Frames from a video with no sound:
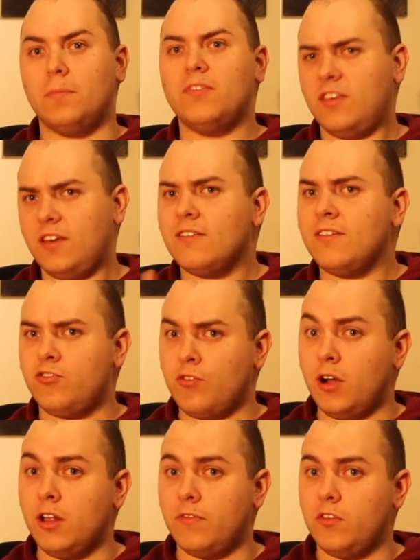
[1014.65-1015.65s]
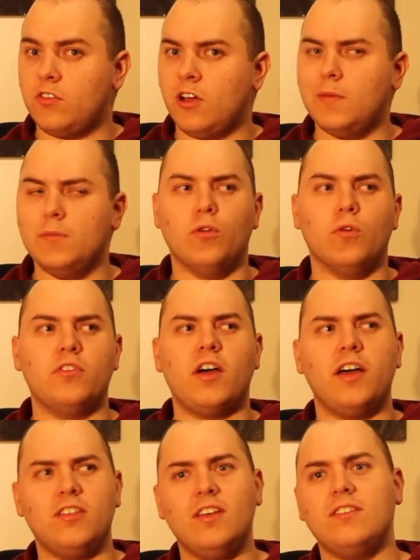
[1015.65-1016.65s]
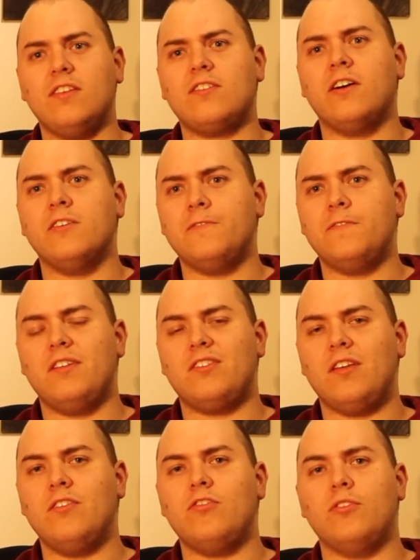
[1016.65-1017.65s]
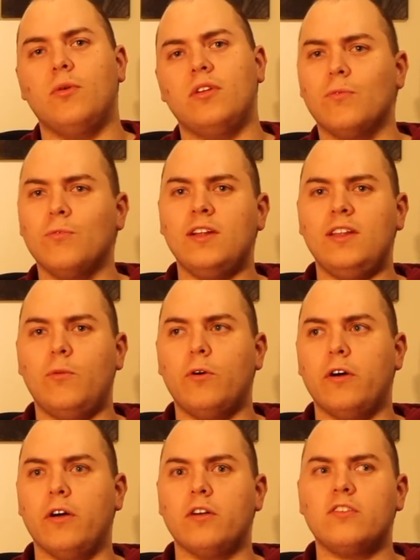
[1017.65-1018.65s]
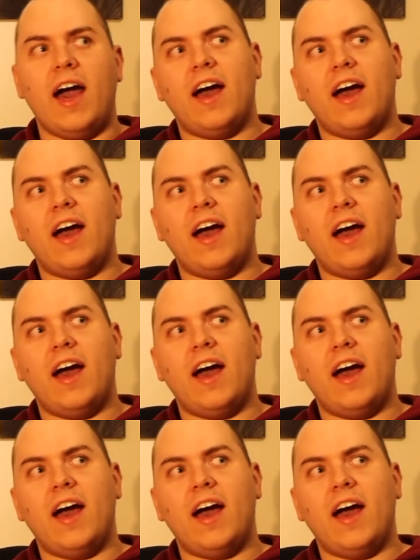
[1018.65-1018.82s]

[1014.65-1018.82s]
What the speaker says: particularly Trial of the Time Lord, that I think this kind of fits into, and it really works.